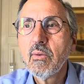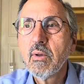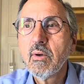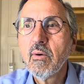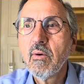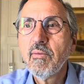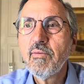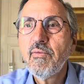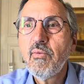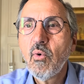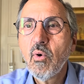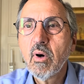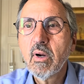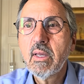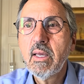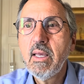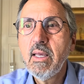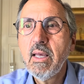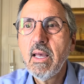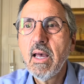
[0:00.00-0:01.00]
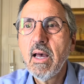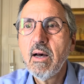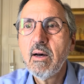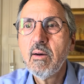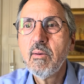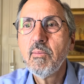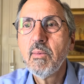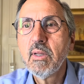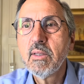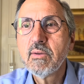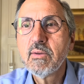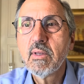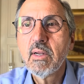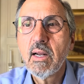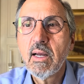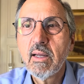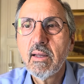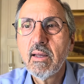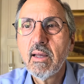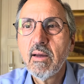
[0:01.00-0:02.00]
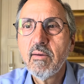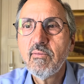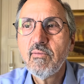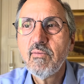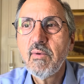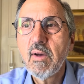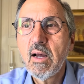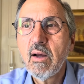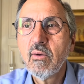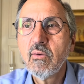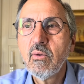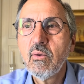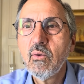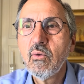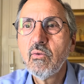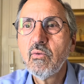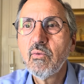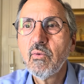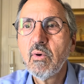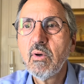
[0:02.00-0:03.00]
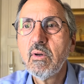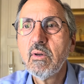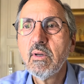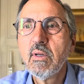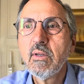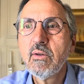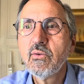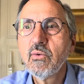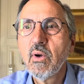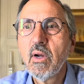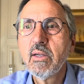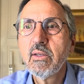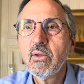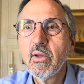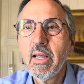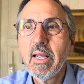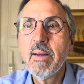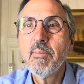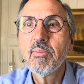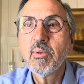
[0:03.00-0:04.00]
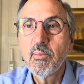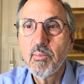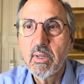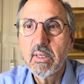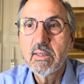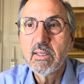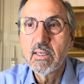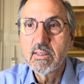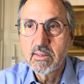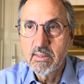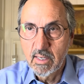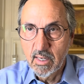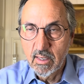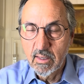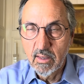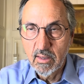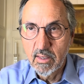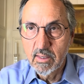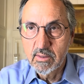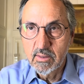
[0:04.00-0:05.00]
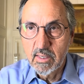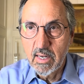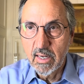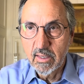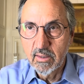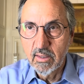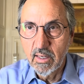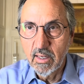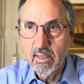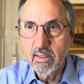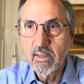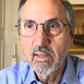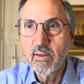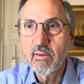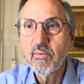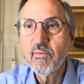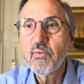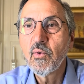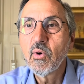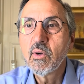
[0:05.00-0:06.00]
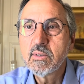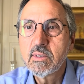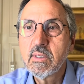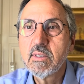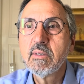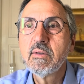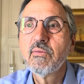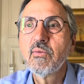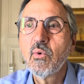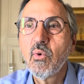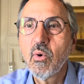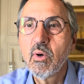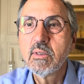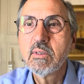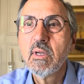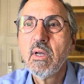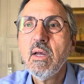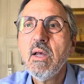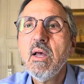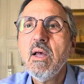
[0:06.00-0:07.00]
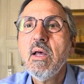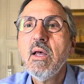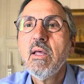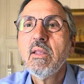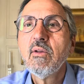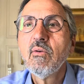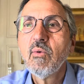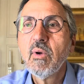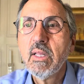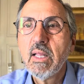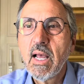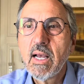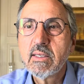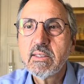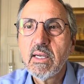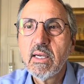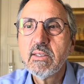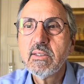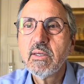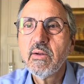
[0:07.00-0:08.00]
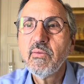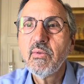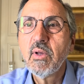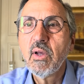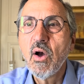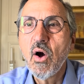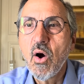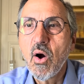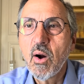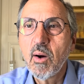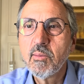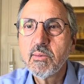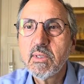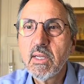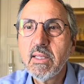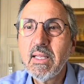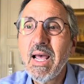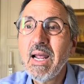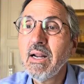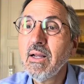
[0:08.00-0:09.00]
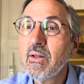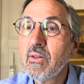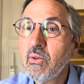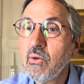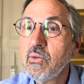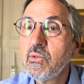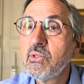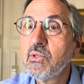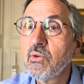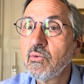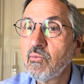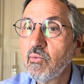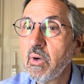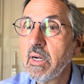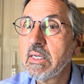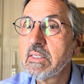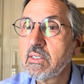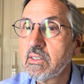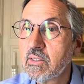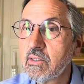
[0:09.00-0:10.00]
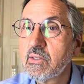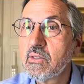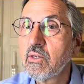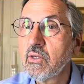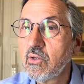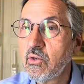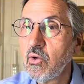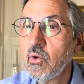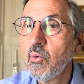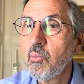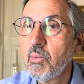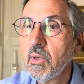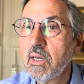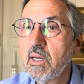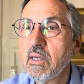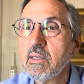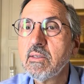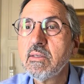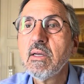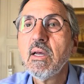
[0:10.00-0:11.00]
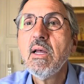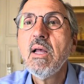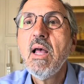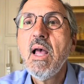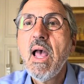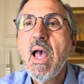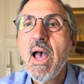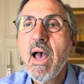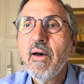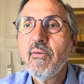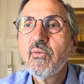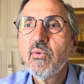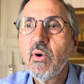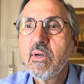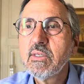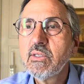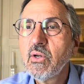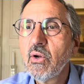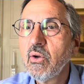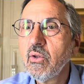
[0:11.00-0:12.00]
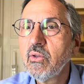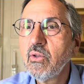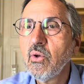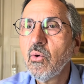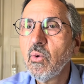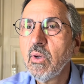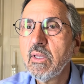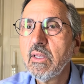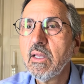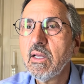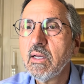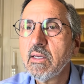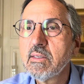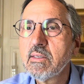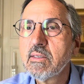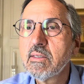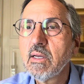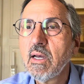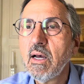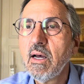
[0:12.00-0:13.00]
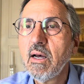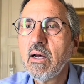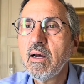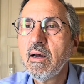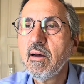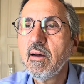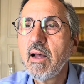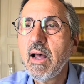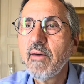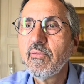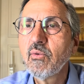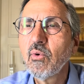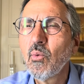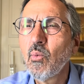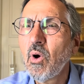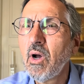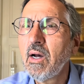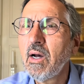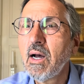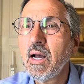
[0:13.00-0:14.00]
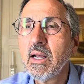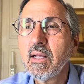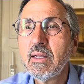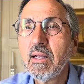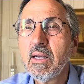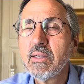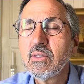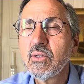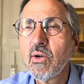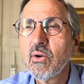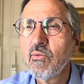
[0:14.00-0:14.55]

there are four key elements that I have found useful in trying to implement this technique. Now, the first is, of course, the relaxation of the arms. And that includes your wrists, too, because after I started doing this, after a while, I started